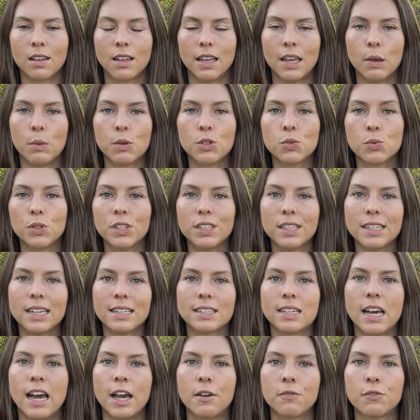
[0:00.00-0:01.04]
It was really a
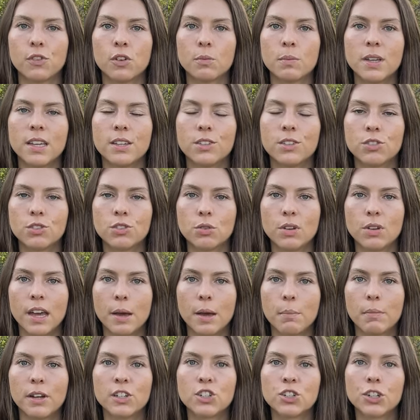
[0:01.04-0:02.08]
time for me to get
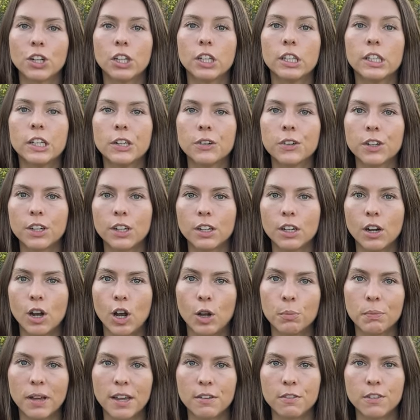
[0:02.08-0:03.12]
much clearer
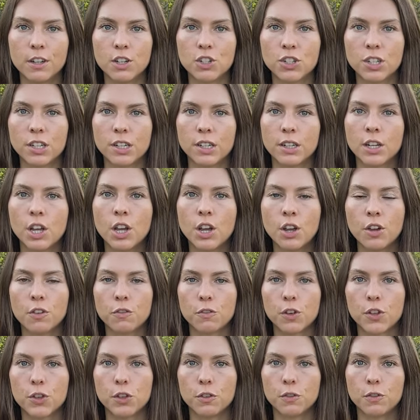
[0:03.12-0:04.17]
on my vision
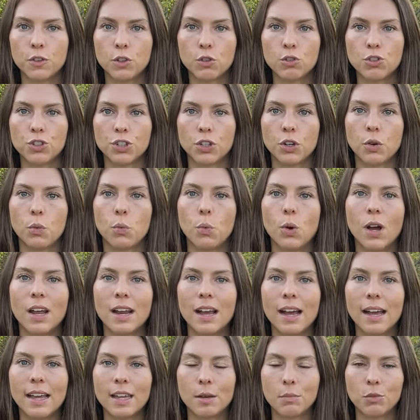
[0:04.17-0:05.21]
for the future, what
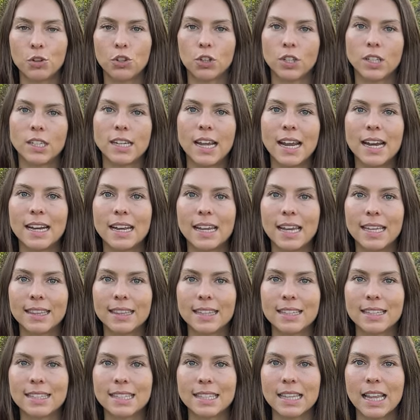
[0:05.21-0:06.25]
I am creating in
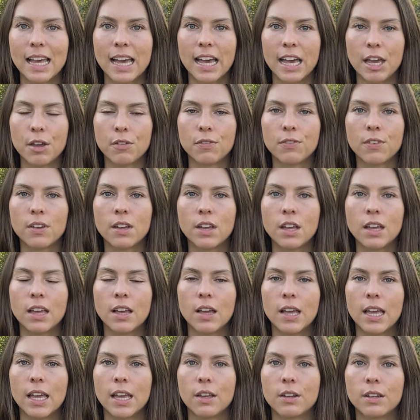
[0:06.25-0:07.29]
this life
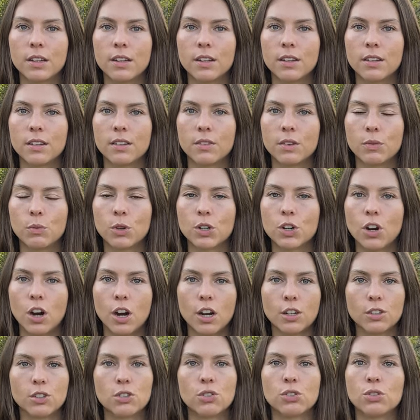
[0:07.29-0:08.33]
in
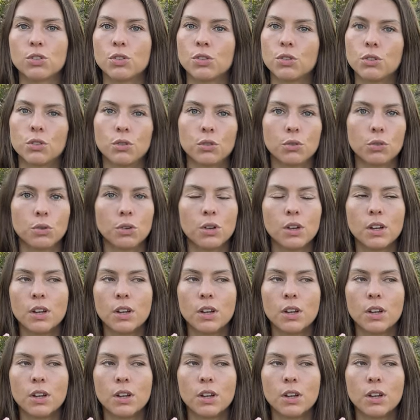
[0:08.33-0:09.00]
regards to